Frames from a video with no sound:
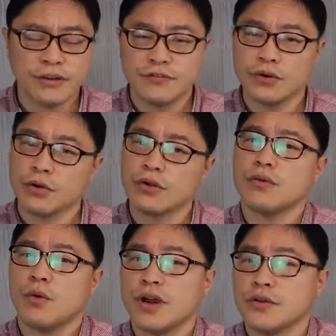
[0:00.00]
if you're
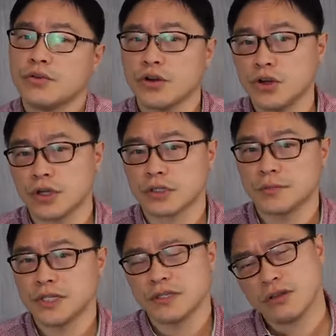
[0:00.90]
the one who cooks?
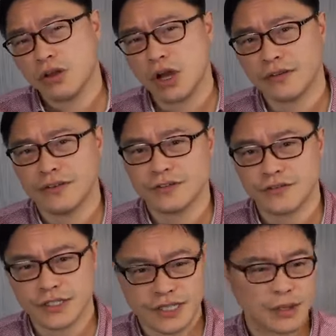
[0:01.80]
Because a lot of us,
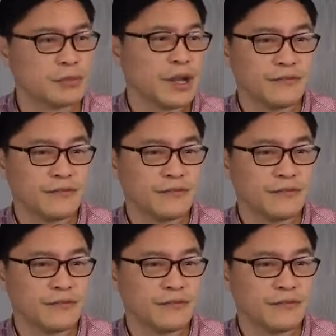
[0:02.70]
for example,